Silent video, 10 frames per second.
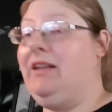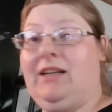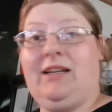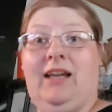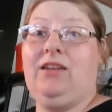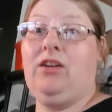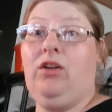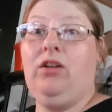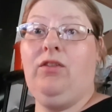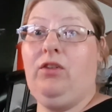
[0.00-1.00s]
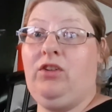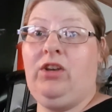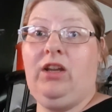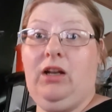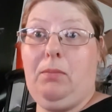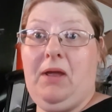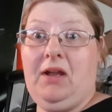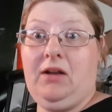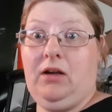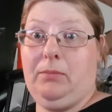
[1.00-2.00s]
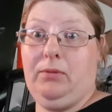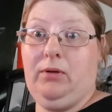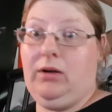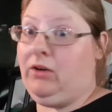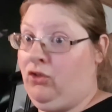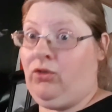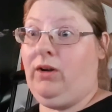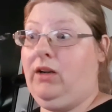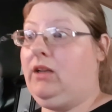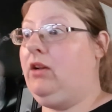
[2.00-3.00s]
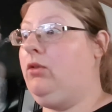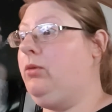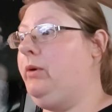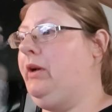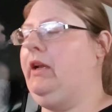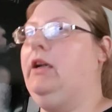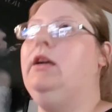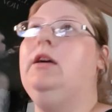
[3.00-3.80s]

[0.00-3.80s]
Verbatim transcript: the cats are gonna tear the bag up. I tried that already.